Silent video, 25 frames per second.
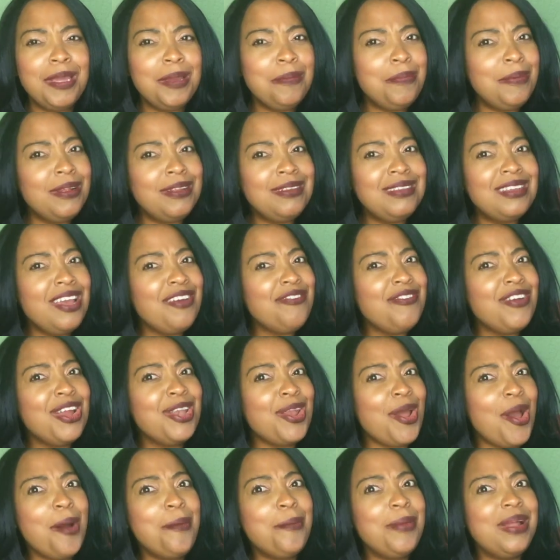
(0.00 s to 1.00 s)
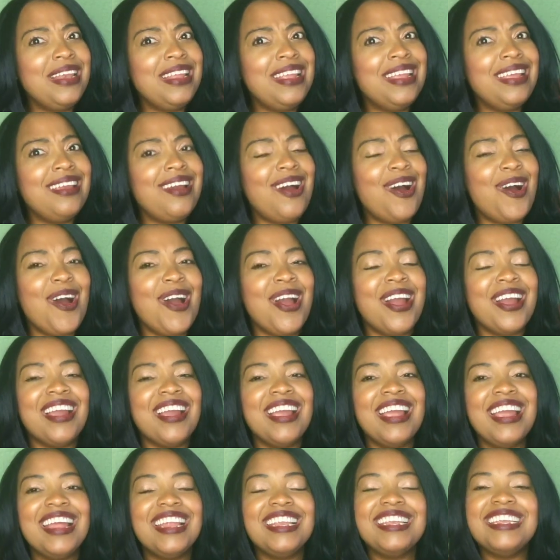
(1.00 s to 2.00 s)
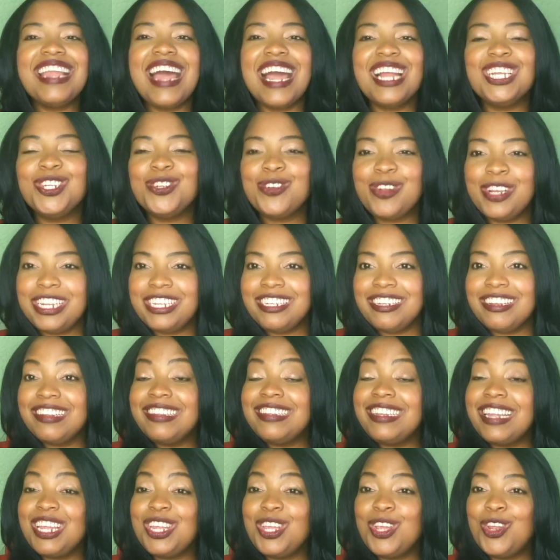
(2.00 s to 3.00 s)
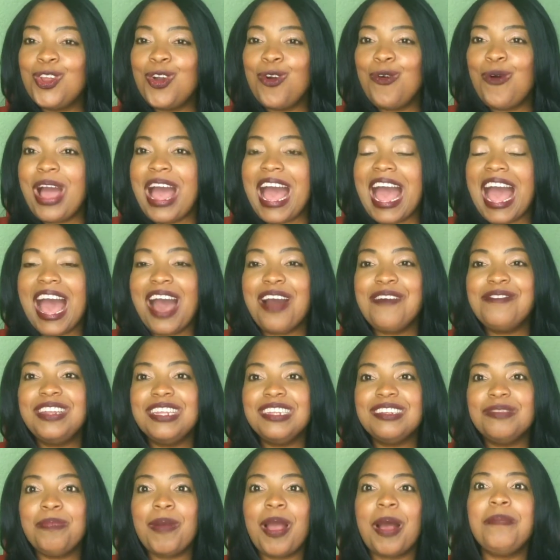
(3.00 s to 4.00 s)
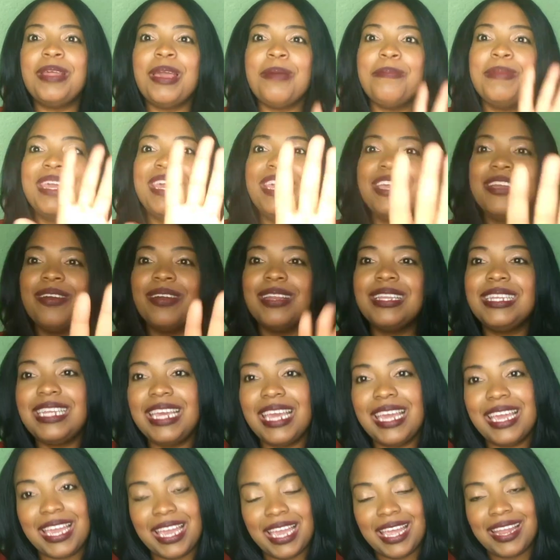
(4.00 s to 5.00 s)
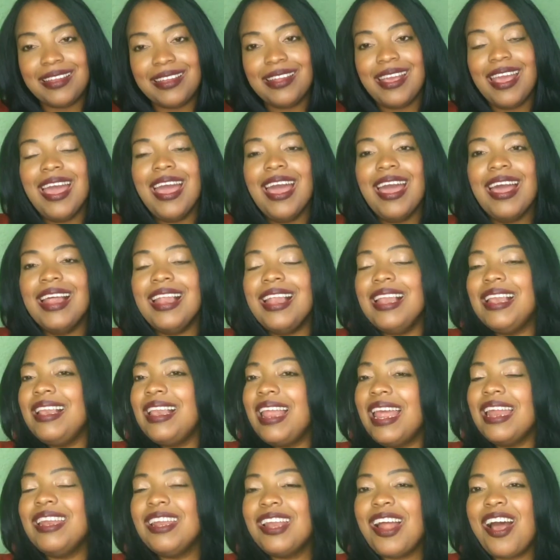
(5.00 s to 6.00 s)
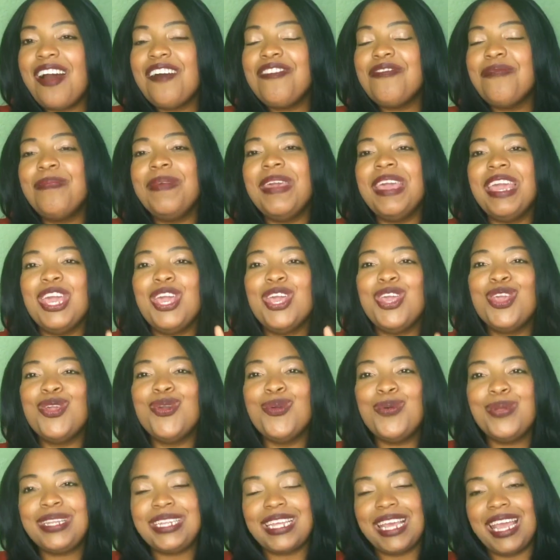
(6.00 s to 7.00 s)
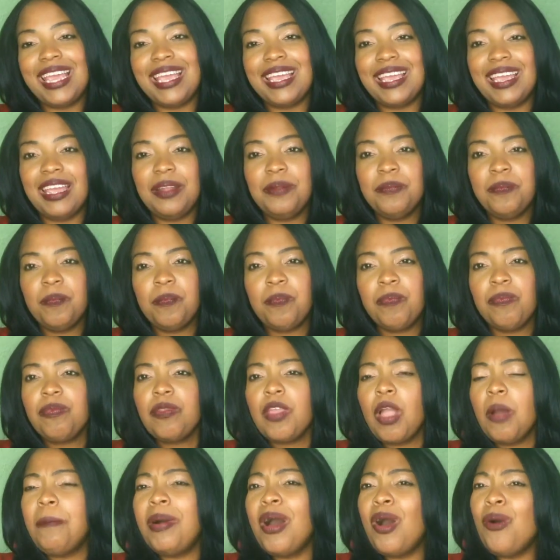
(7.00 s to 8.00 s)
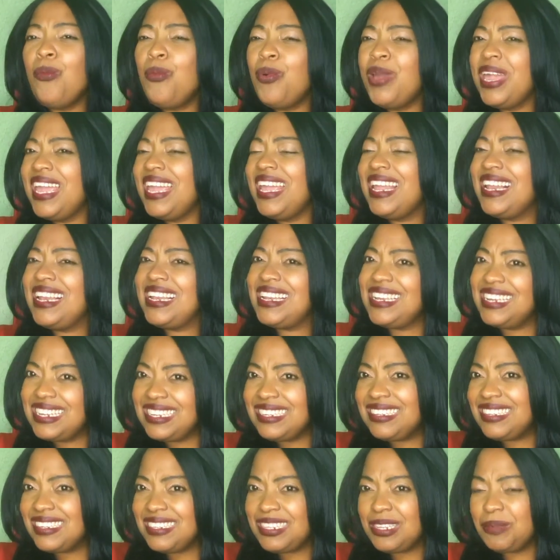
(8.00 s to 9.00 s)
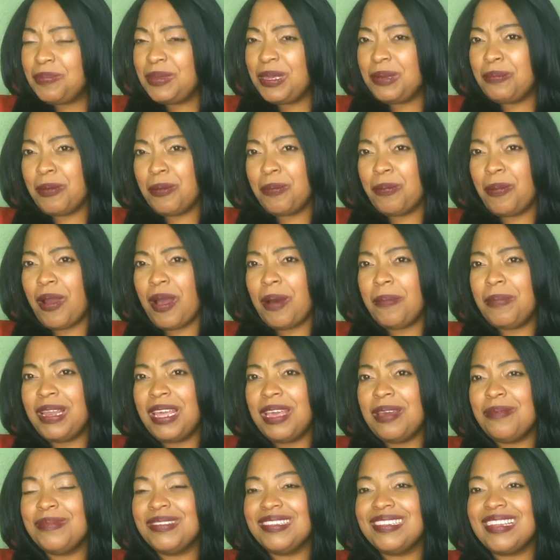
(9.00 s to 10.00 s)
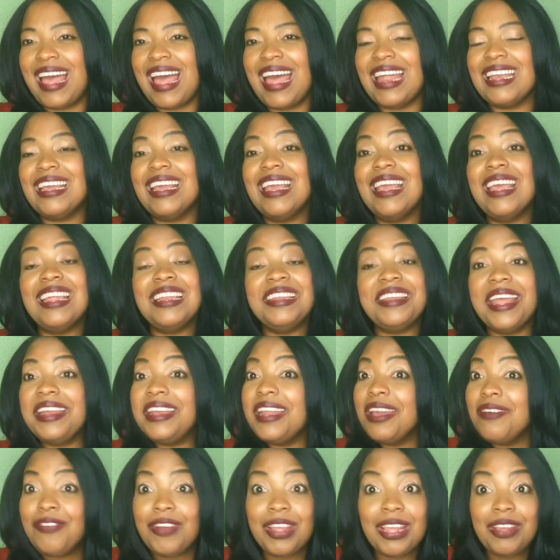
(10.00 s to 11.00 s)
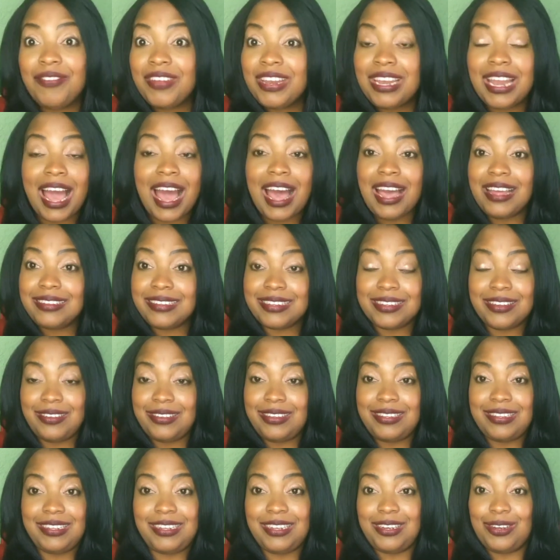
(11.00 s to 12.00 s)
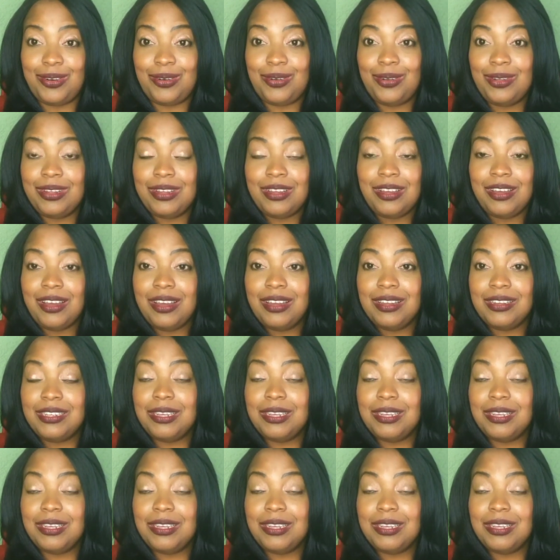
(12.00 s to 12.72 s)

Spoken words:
people never normally or naturally just say, you know what, I have this problem here, take it. Let it off me, you take it. But we listen to people problems and they never even ask us, to